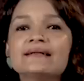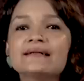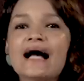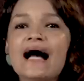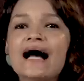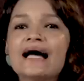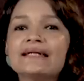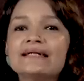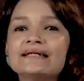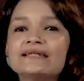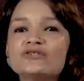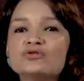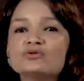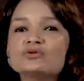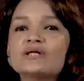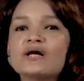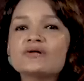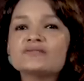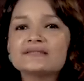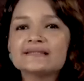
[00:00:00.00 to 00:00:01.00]
Kahani
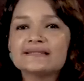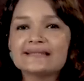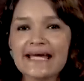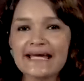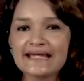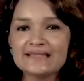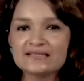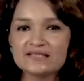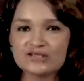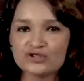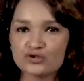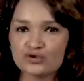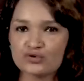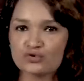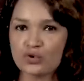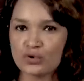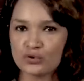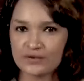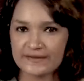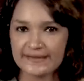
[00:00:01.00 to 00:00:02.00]
2009 se
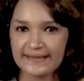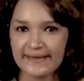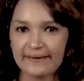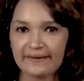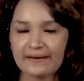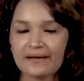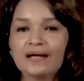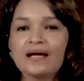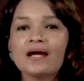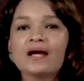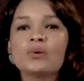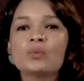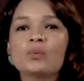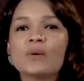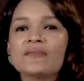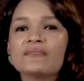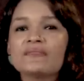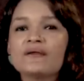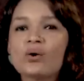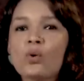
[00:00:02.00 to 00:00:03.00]
shuru hoti hai,
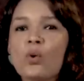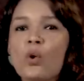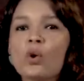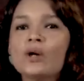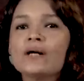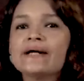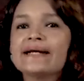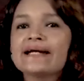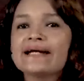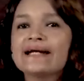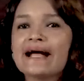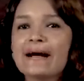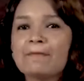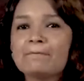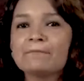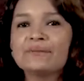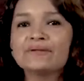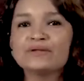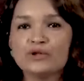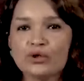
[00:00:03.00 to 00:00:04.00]
when the holding company